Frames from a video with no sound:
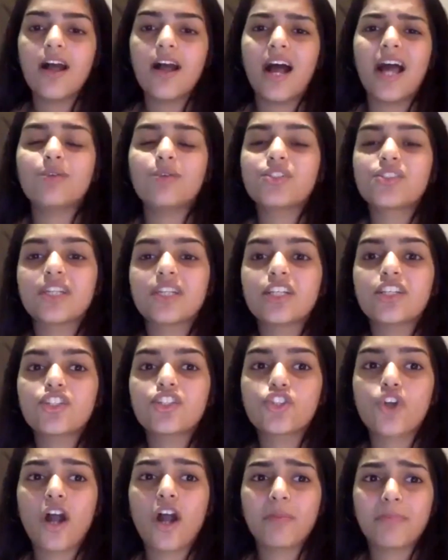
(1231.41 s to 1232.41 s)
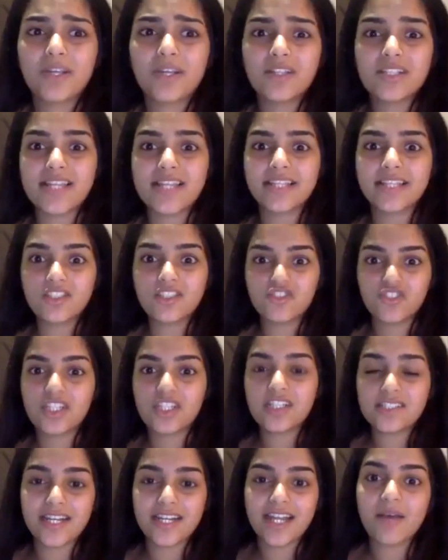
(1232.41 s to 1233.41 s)
I was really shocked, because like the
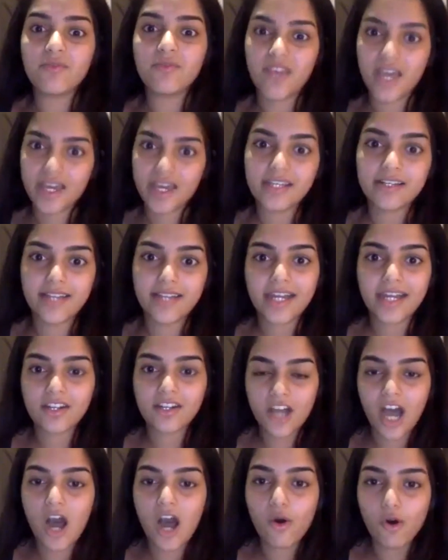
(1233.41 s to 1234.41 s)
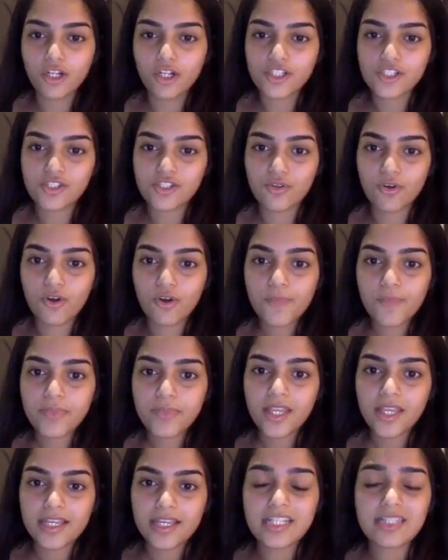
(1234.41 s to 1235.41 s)
jeans that I'm wearing right now also,
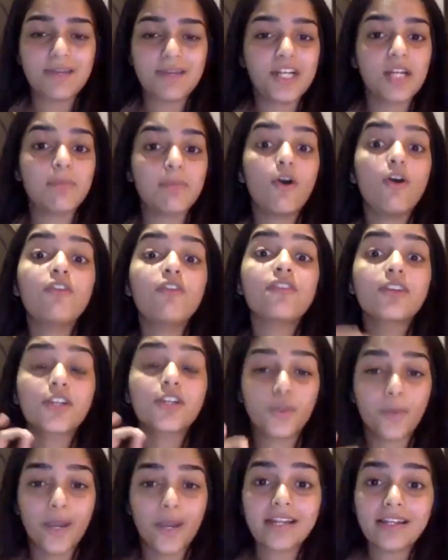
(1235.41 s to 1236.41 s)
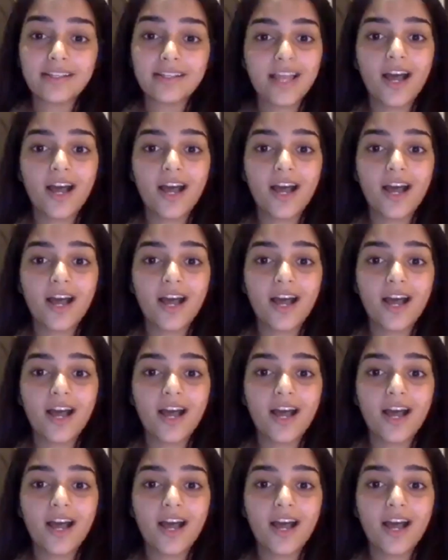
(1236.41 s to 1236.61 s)
it's made up of 20,000